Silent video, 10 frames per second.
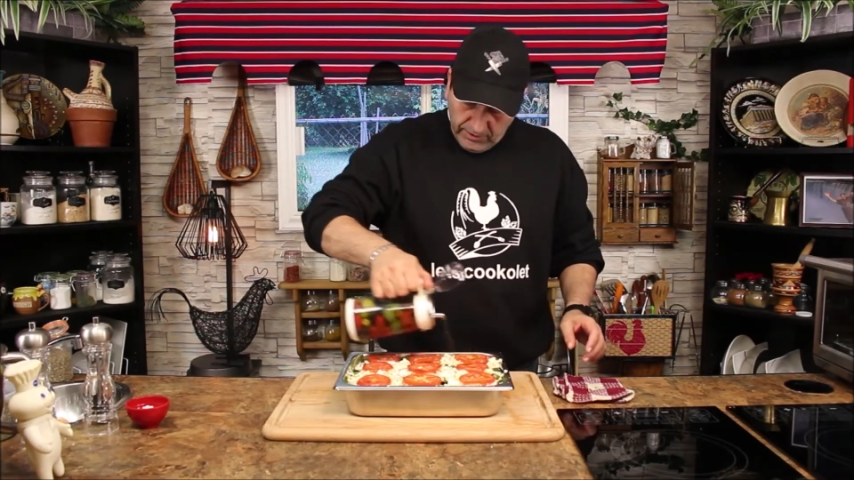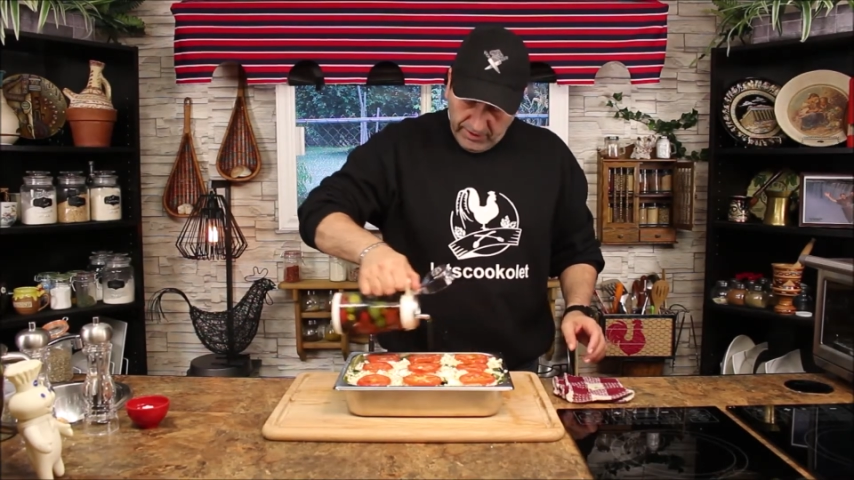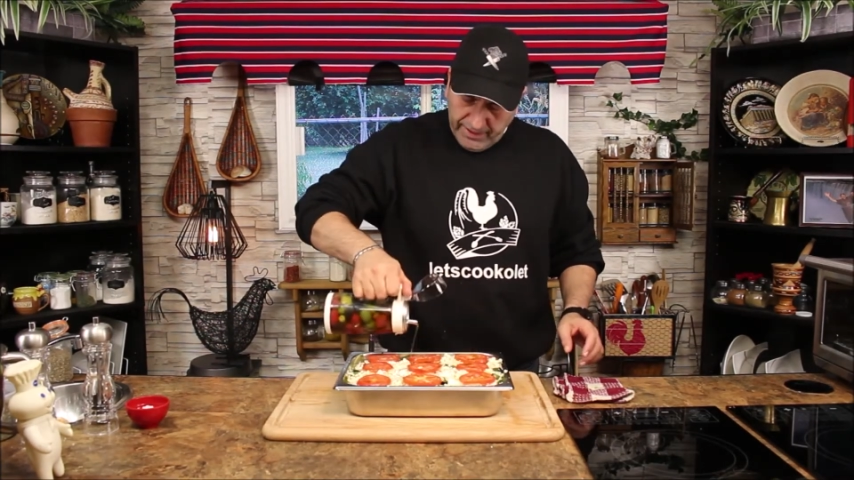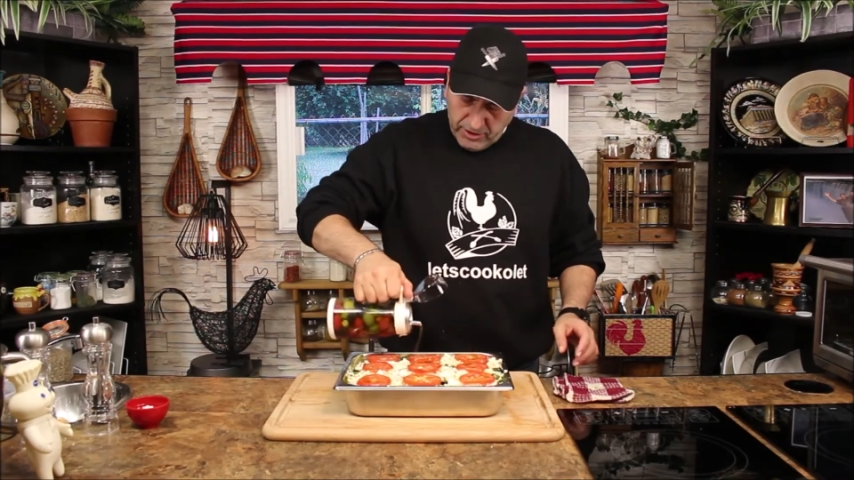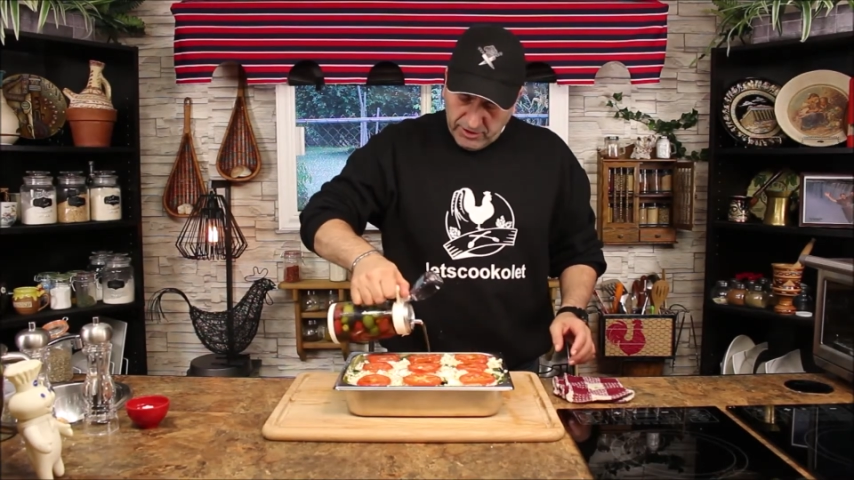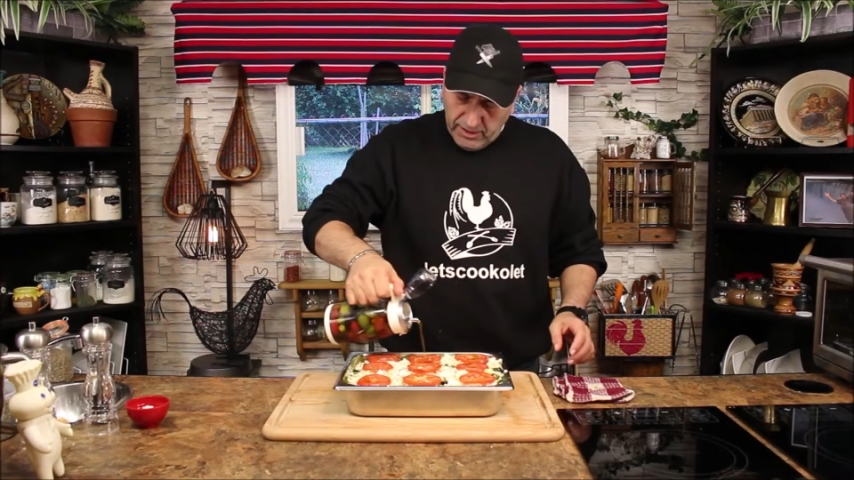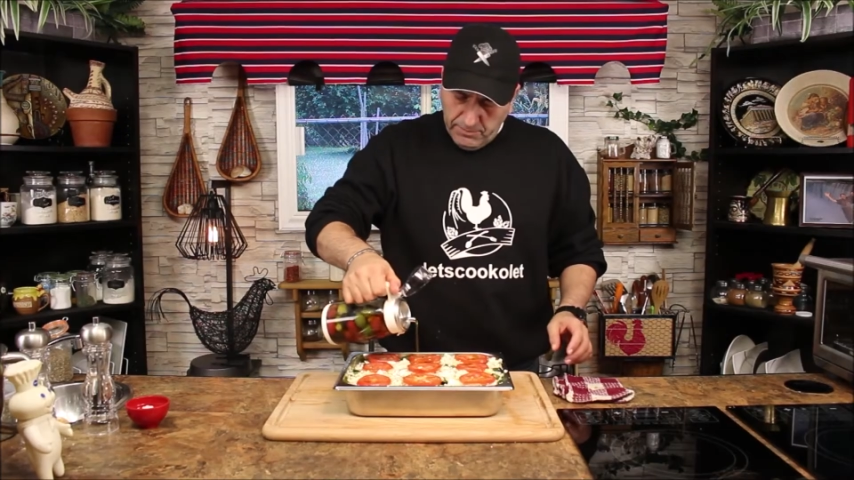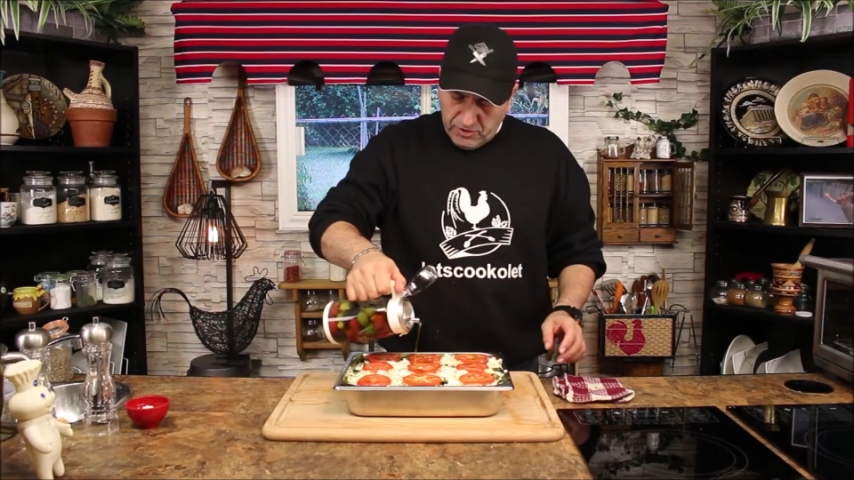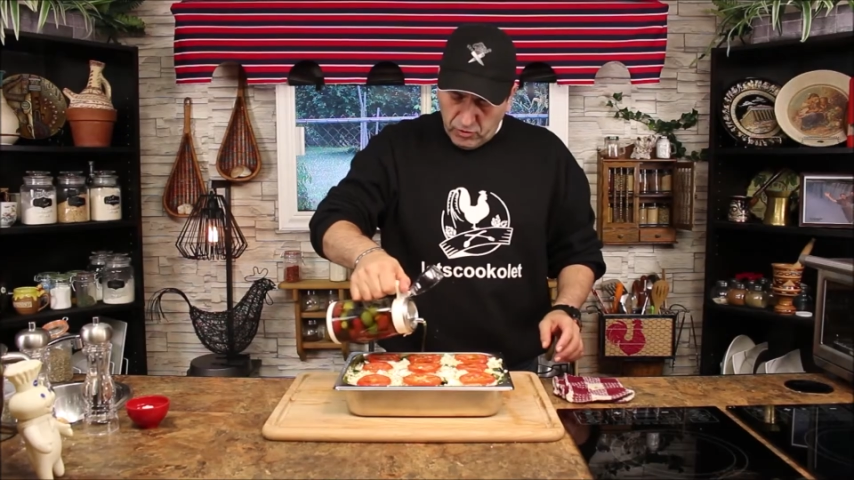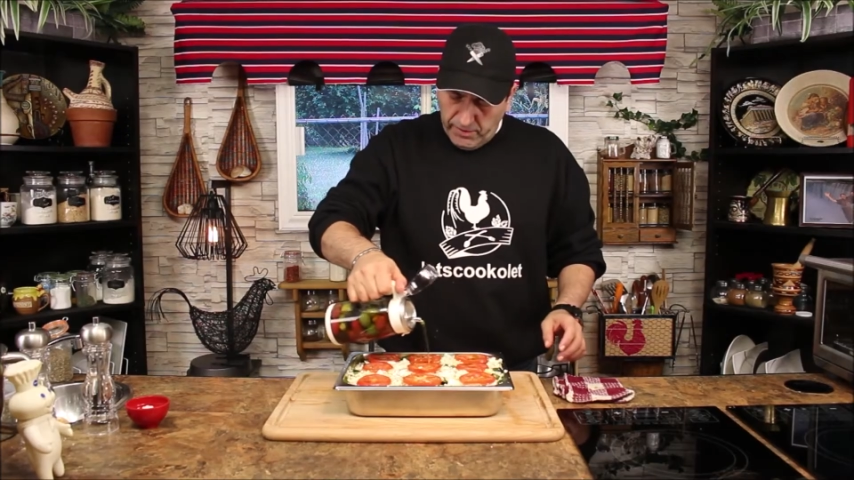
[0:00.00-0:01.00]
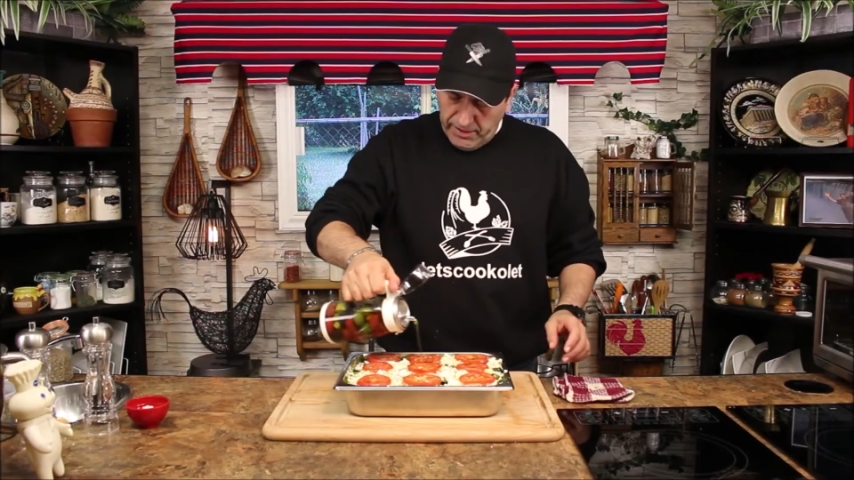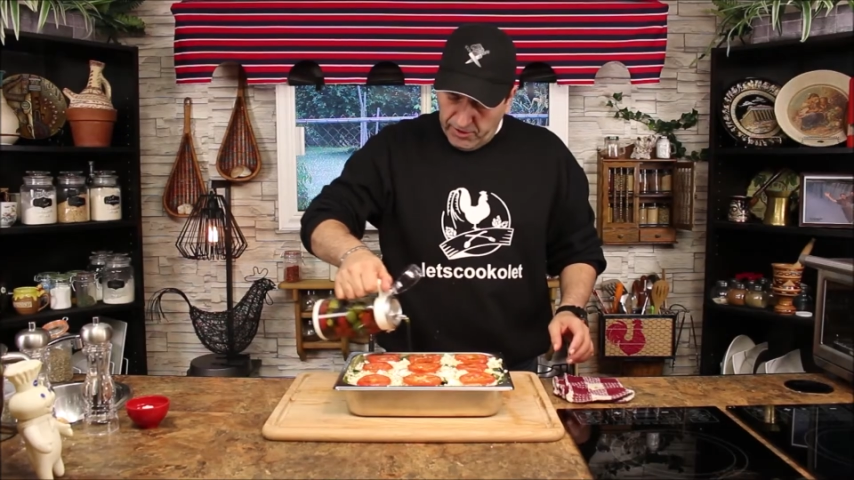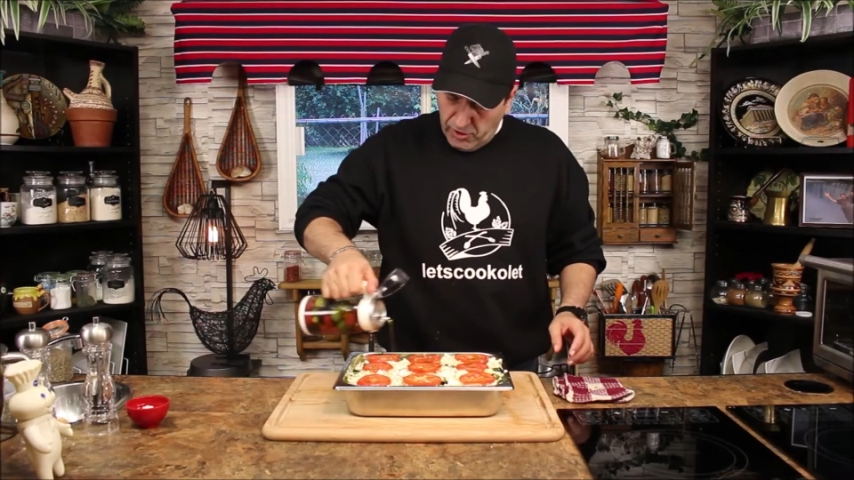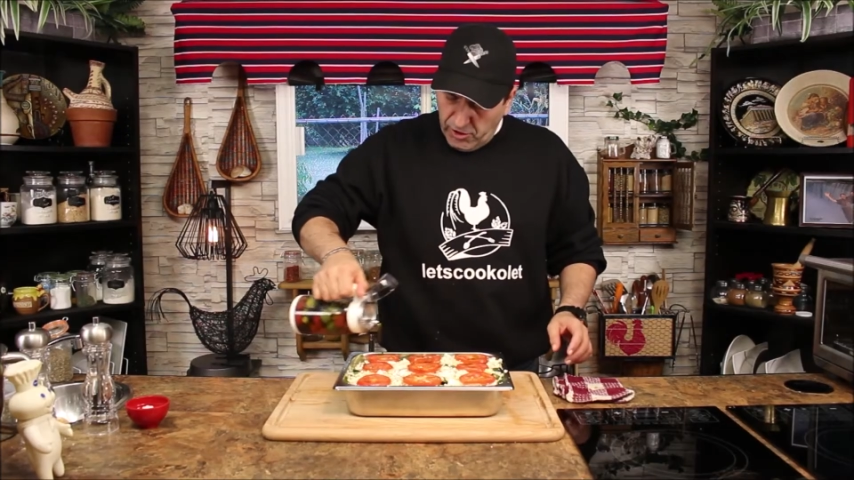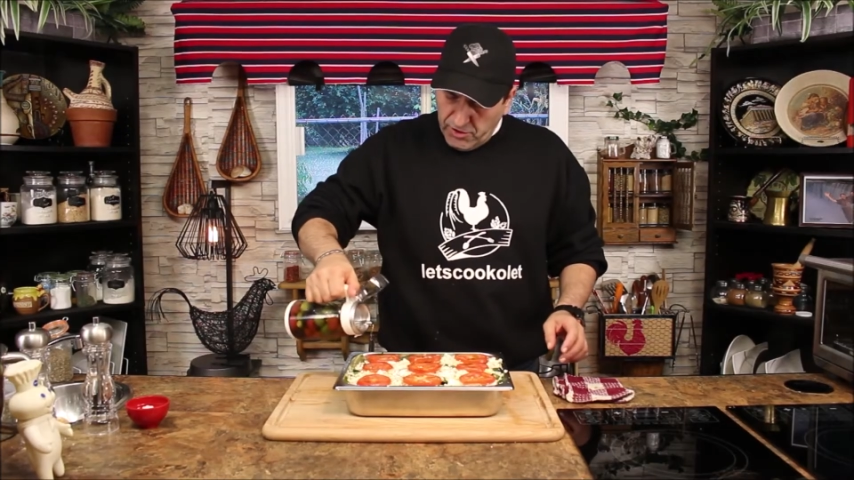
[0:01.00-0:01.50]
right on top the
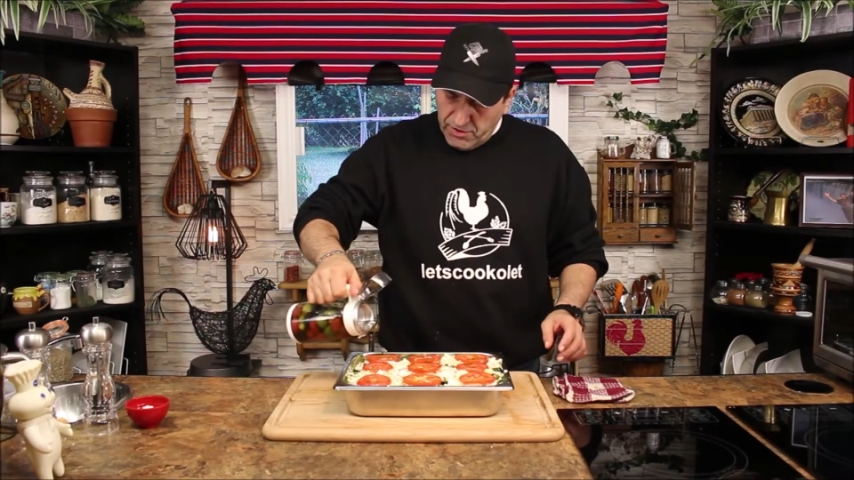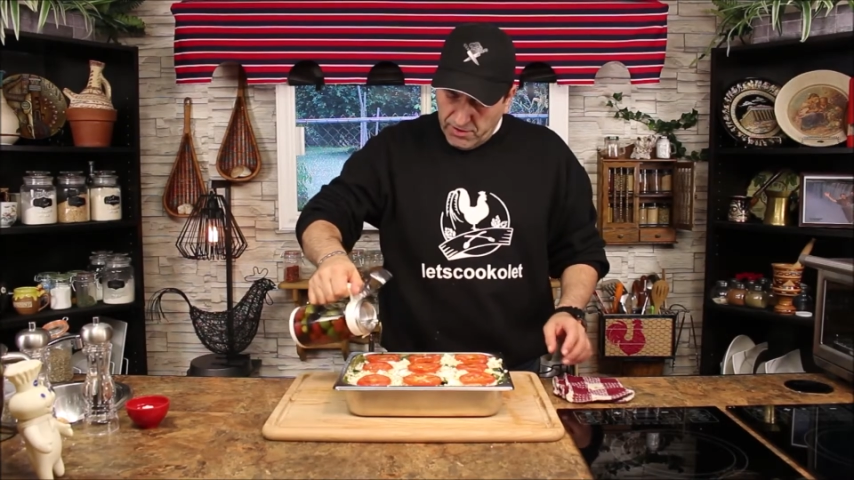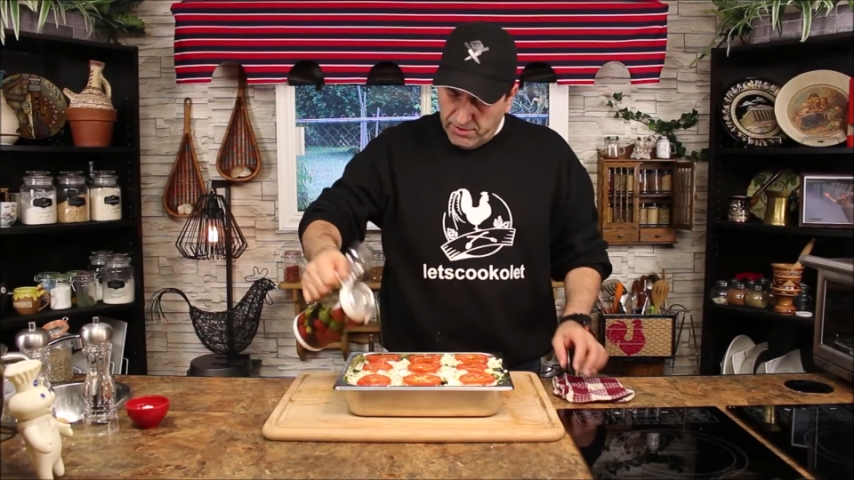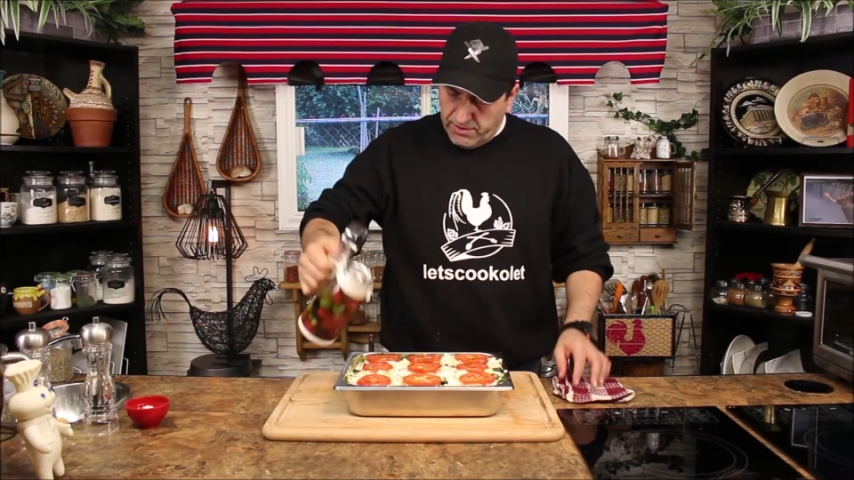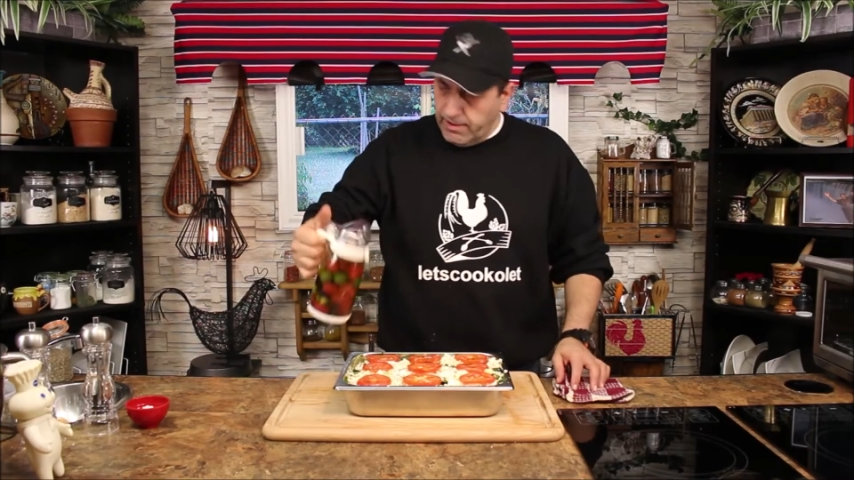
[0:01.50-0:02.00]
tomatoes